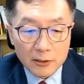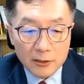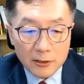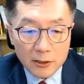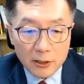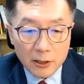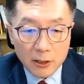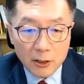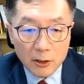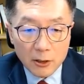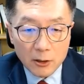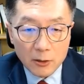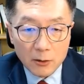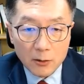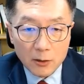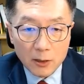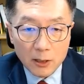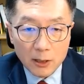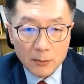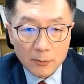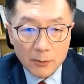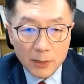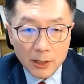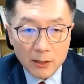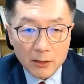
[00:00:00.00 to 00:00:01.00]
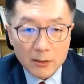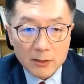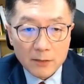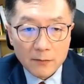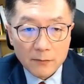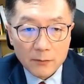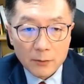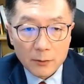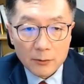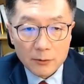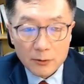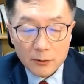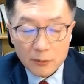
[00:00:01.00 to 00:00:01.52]
So, because of
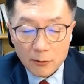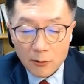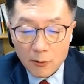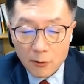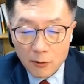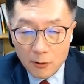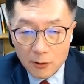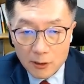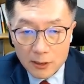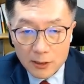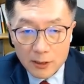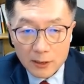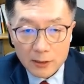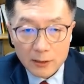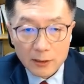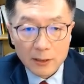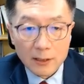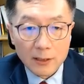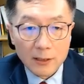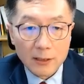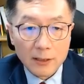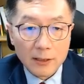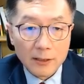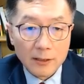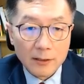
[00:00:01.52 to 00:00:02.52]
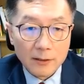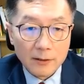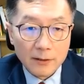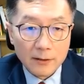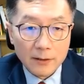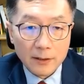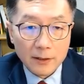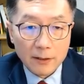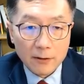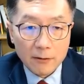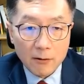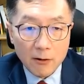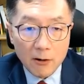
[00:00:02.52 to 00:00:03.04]
those laws,
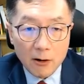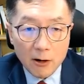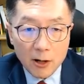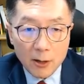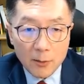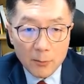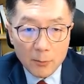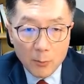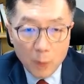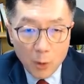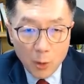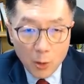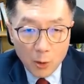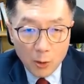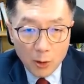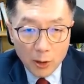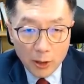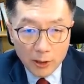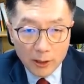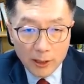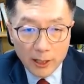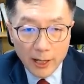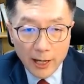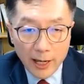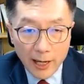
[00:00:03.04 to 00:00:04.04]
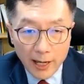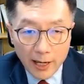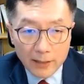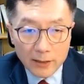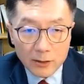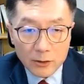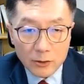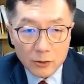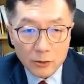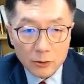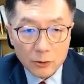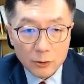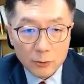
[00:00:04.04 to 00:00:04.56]
there are more
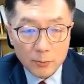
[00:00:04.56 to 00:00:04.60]
acts to